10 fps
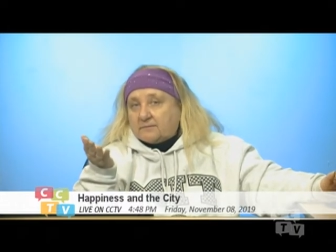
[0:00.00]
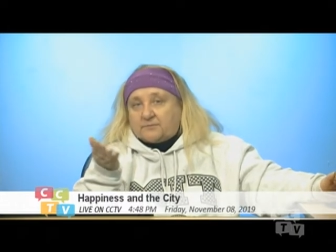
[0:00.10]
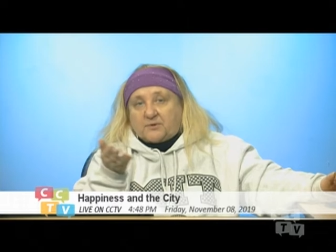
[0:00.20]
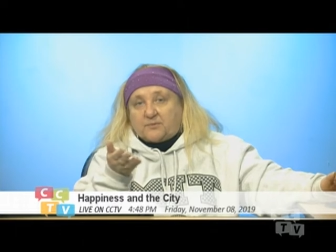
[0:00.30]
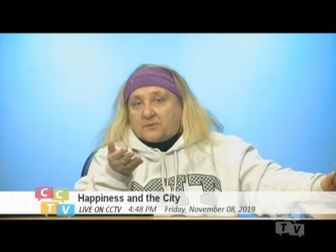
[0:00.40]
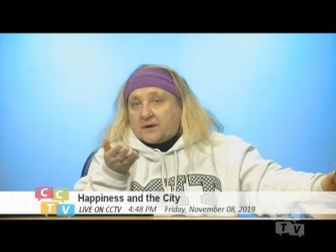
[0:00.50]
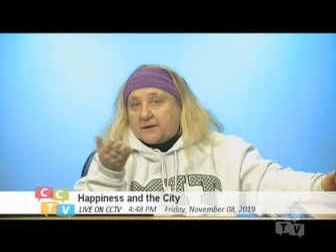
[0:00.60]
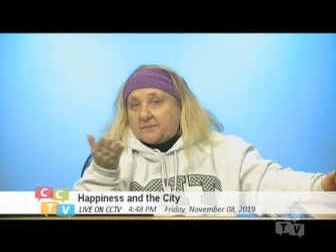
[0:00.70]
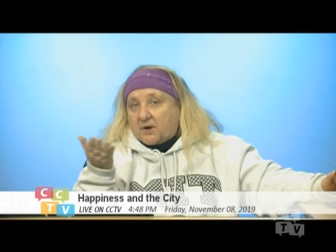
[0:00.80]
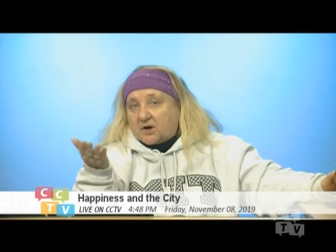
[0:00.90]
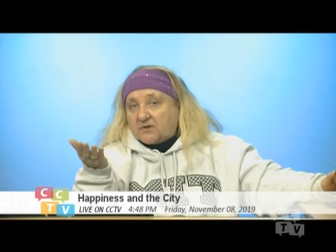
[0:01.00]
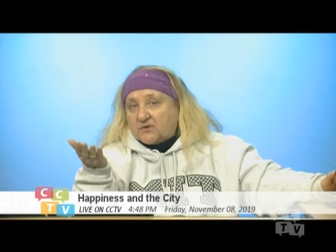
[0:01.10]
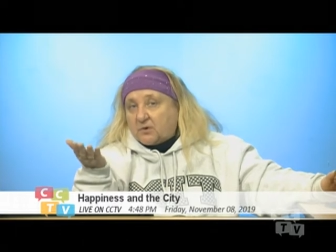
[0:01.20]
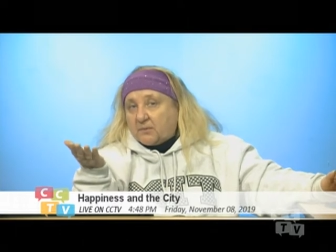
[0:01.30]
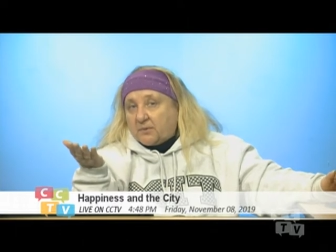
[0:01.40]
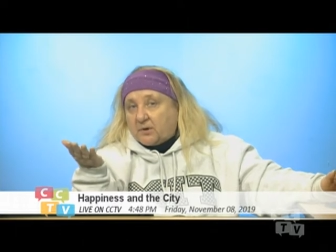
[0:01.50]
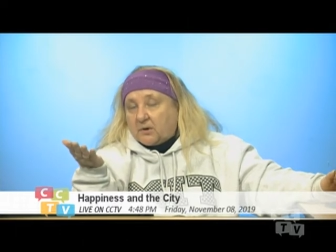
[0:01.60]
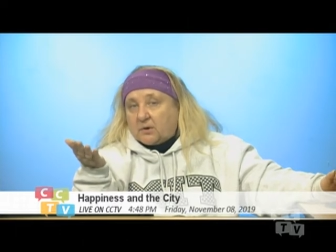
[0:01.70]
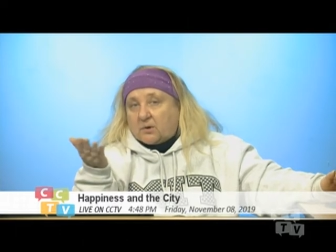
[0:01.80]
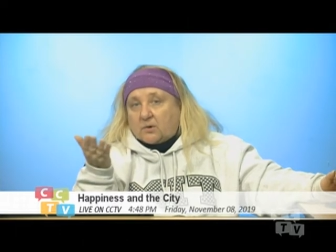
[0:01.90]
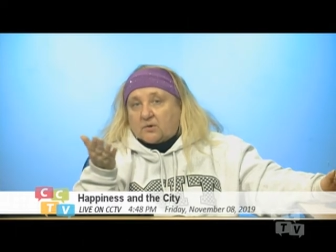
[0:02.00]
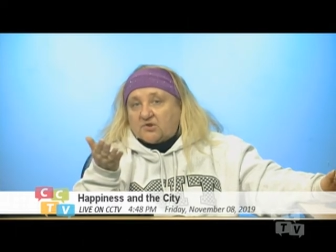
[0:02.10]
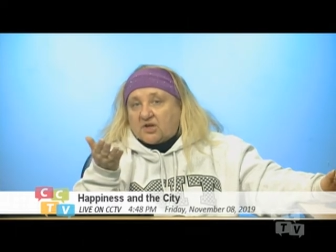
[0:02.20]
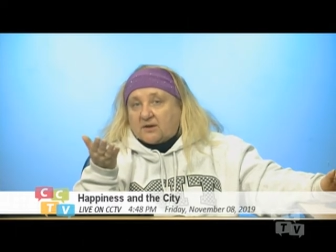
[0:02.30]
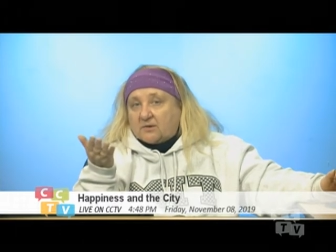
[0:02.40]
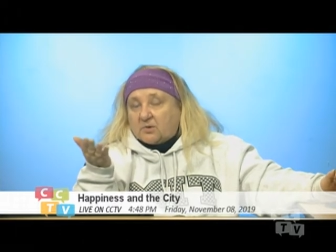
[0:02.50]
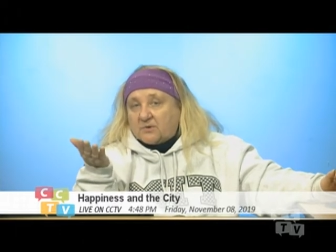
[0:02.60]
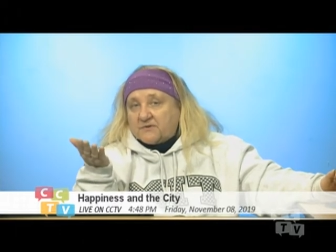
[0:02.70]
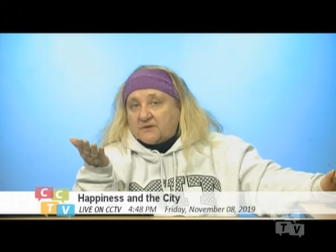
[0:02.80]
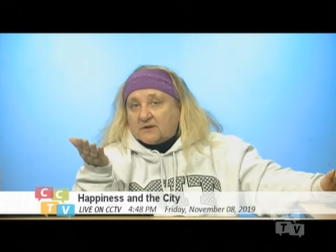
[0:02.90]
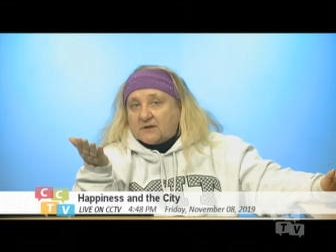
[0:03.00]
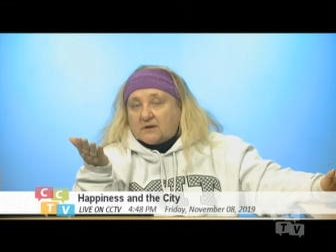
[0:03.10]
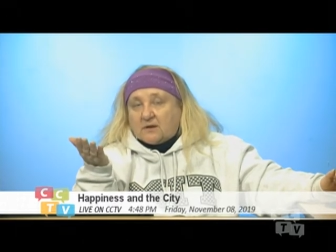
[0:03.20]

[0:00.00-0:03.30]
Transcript: people like Mark Zuckerberg or Jack Dorsey.